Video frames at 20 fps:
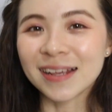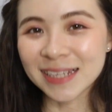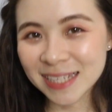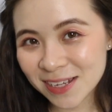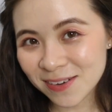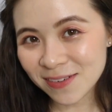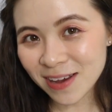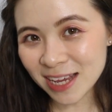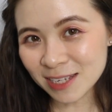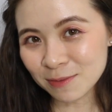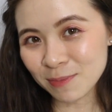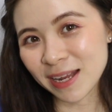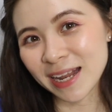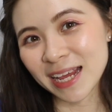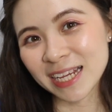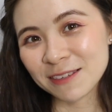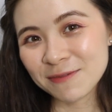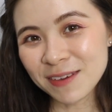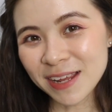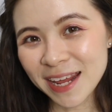I'll see you guys in my
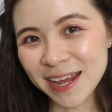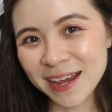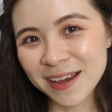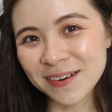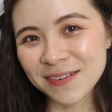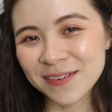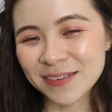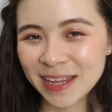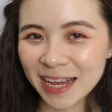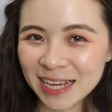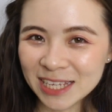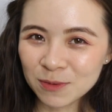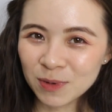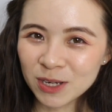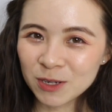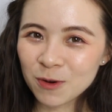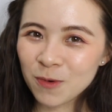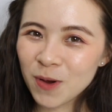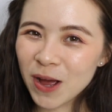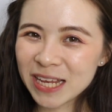next video. Thanks so
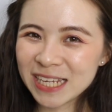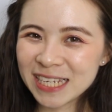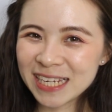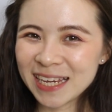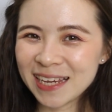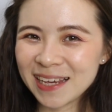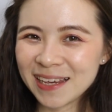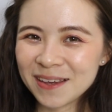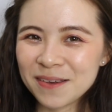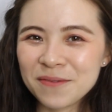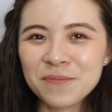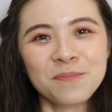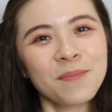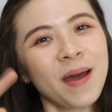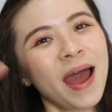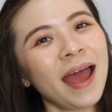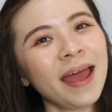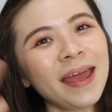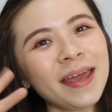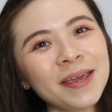much for watching.
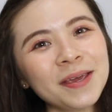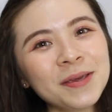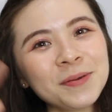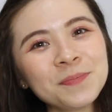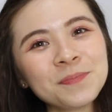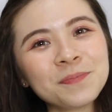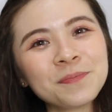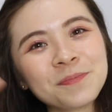Bye!